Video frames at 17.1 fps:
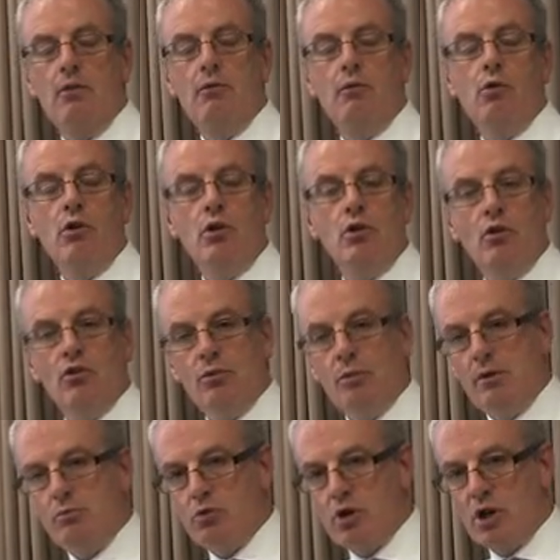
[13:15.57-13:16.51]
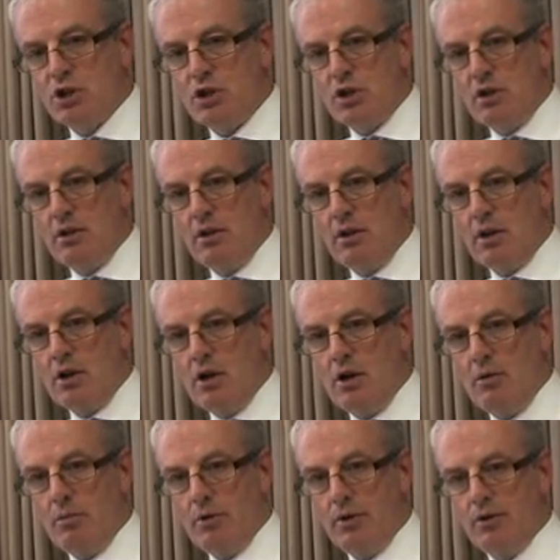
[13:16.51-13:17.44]
for it not to be brushed under the
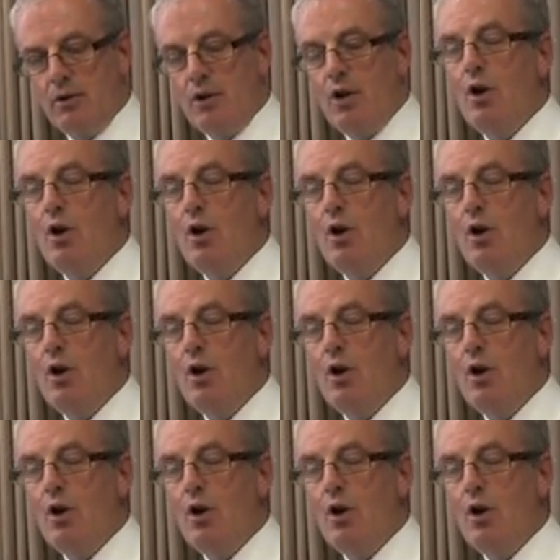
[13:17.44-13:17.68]
carpet,